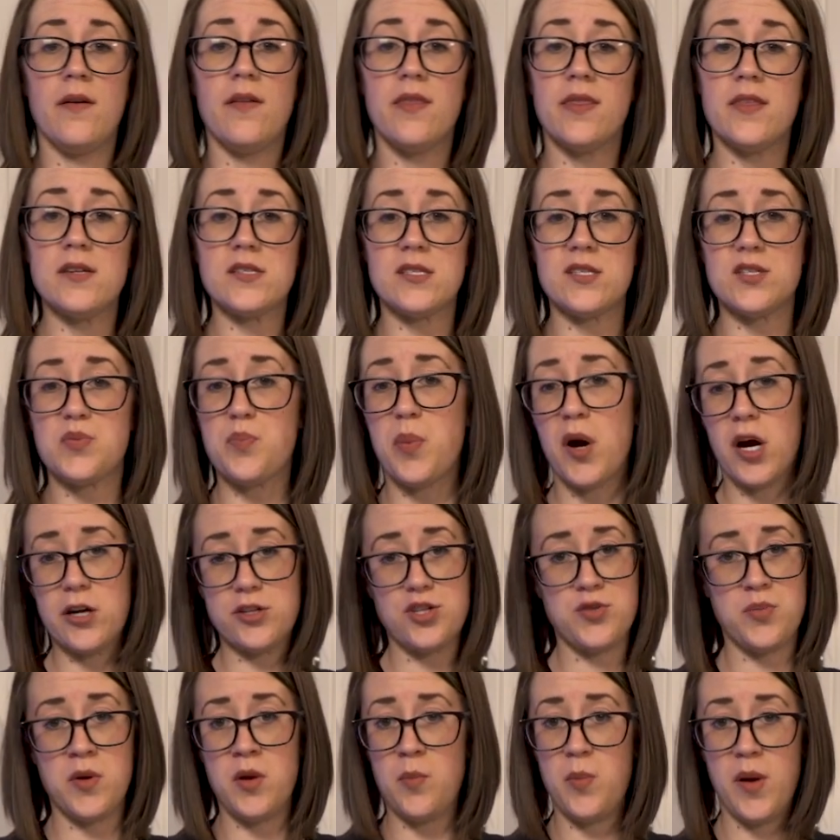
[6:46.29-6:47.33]
This is
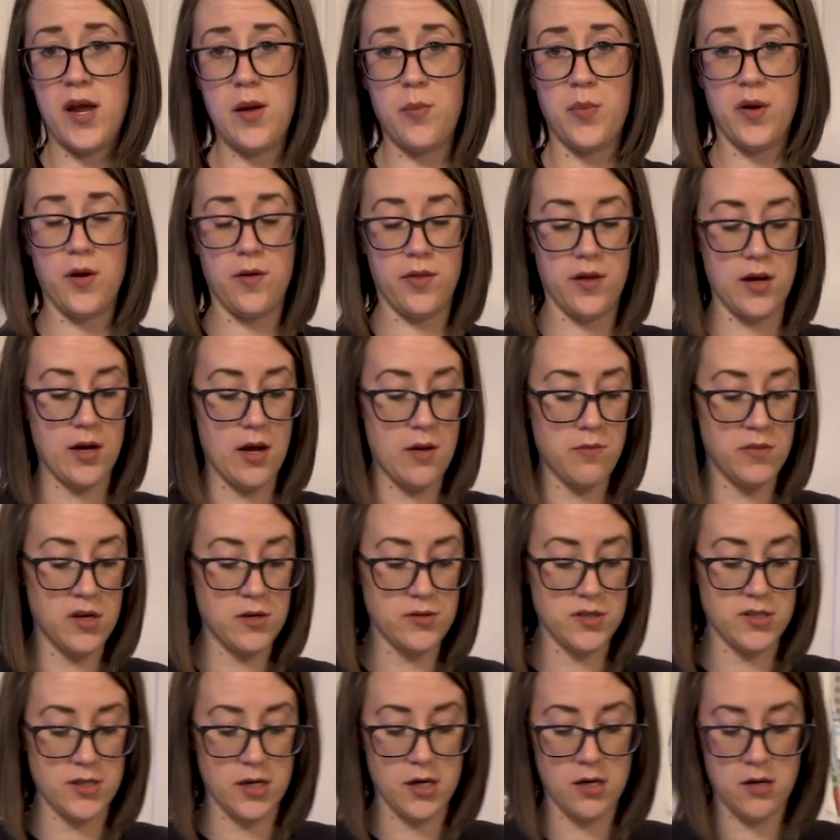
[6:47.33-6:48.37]
parchment paper that I'm
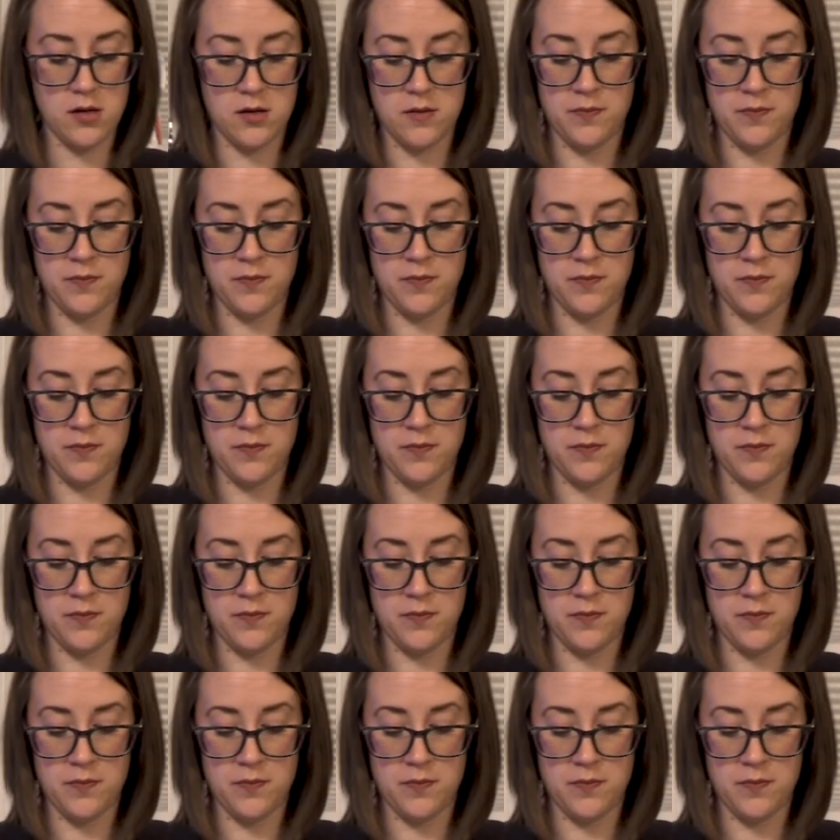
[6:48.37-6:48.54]
using.